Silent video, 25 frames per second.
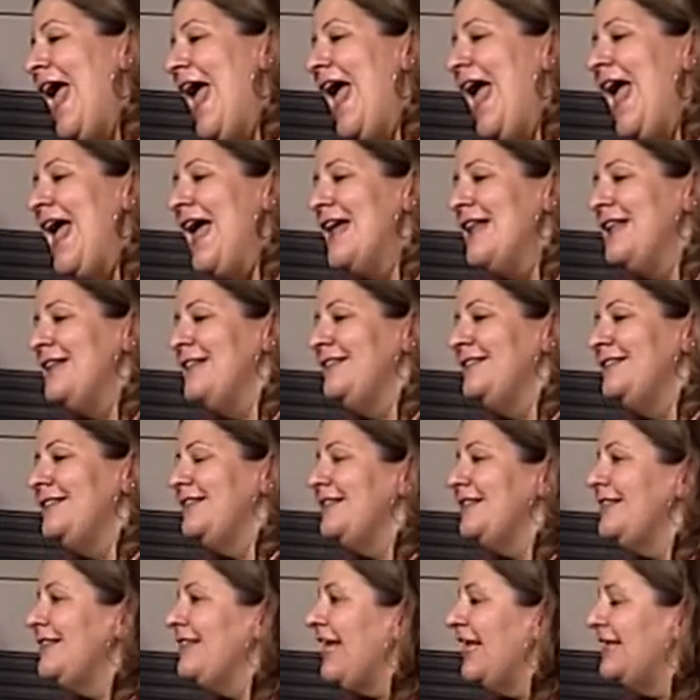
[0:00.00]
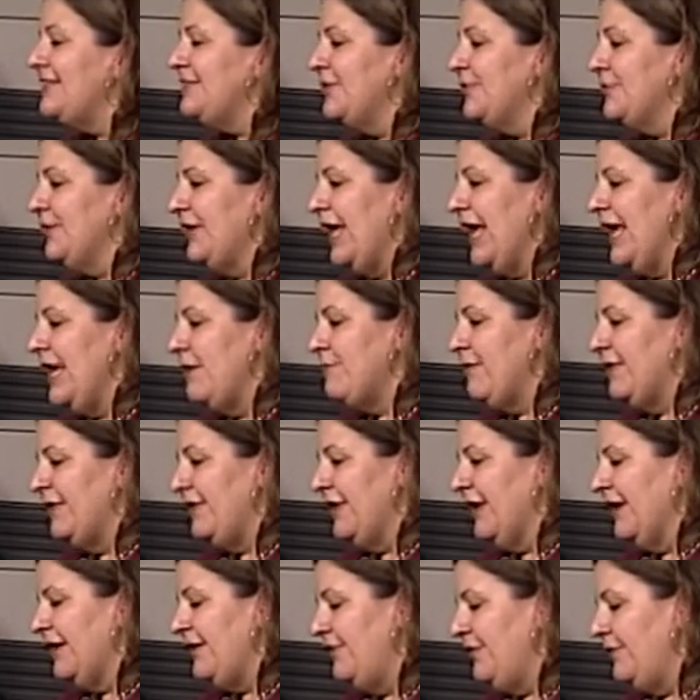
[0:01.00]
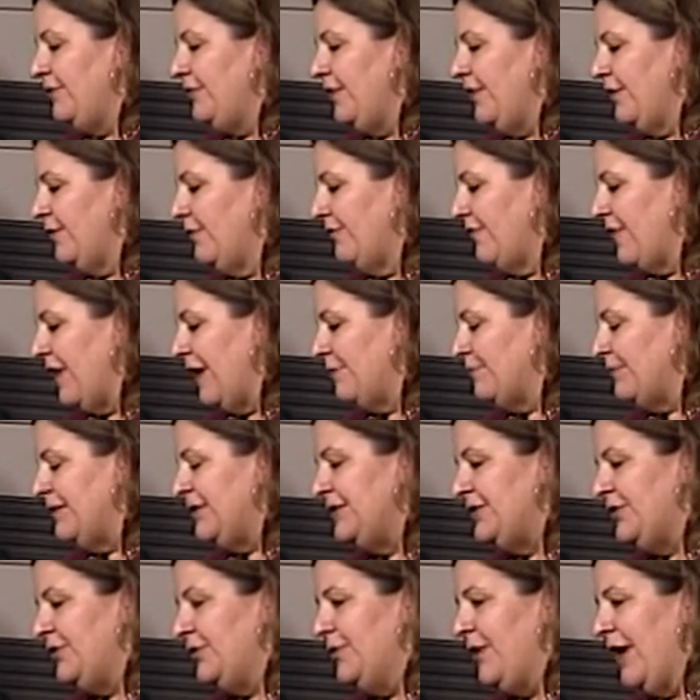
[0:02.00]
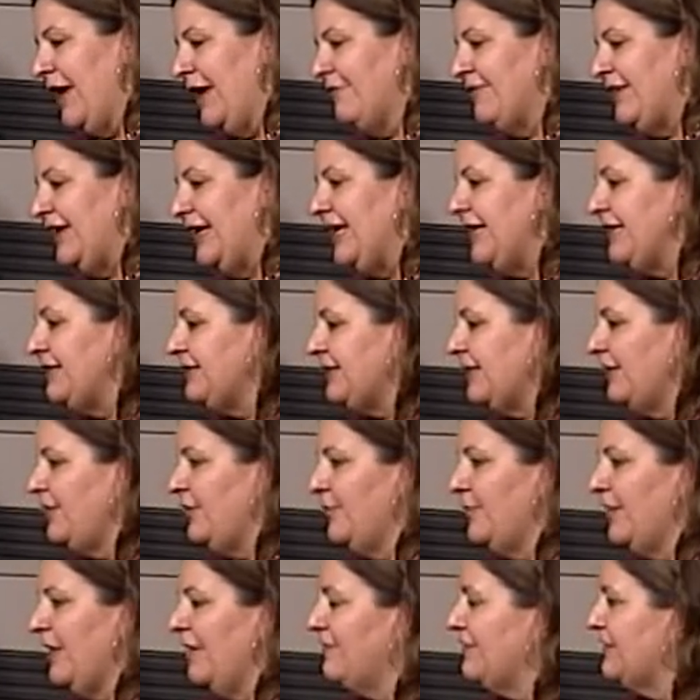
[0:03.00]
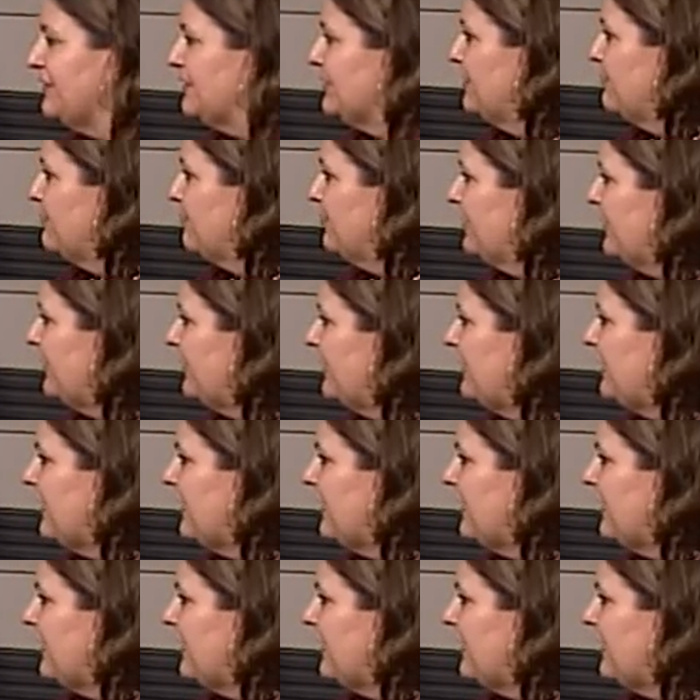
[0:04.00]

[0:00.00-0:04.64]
and that's okay. But I do know families who have kids and who have a Schipperke,